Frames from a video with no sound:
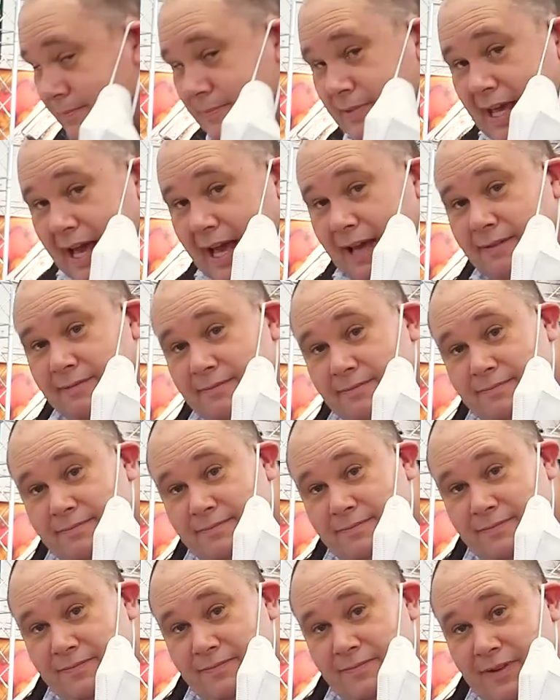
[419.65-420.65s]
Yeah,
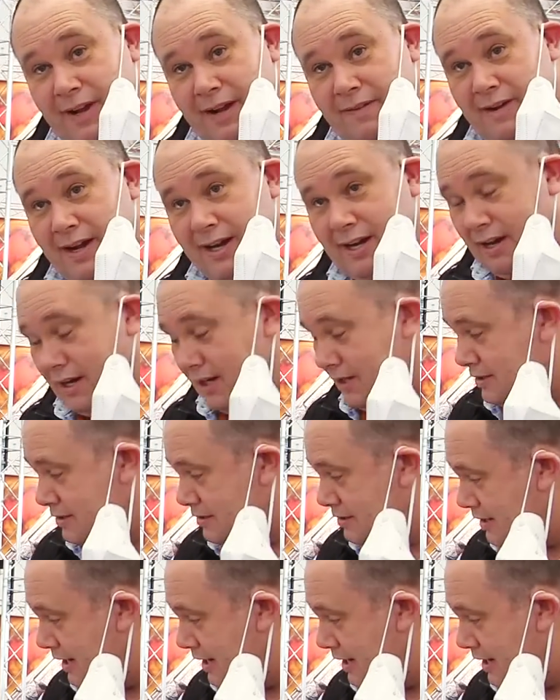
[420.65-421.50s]
very, very nice.